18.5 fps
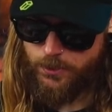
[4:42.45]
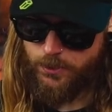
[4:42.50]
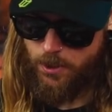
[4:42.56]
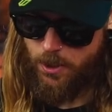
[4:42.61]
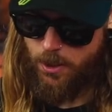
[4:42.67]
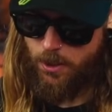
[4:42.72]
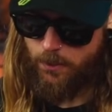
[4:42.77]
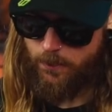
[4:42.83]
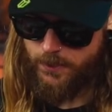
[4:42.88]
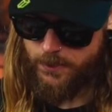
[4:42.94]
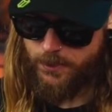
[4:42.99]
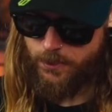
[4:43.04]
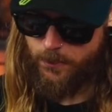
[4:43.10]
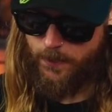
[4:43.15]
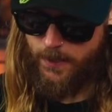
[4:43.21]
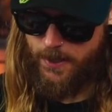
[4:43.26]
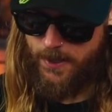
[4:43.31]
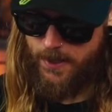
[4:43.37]
So let's
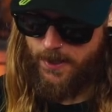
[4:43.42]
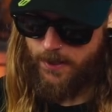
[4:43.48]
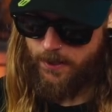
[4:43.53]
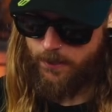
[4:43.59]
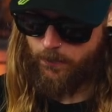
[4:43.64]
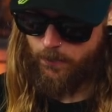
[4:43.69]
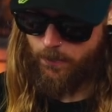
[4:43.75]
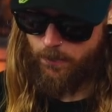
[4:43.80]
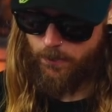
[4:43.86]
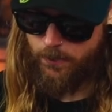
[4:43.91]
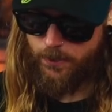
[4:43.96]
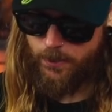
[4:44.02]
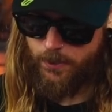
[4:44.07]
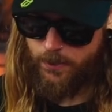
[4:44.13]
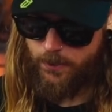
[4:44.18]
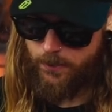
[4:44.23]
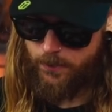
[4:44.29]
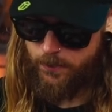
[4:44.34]
do a hack
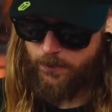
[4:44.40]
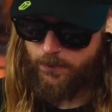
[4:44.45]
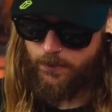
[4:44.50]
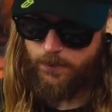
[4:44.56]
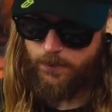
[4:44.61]
roller.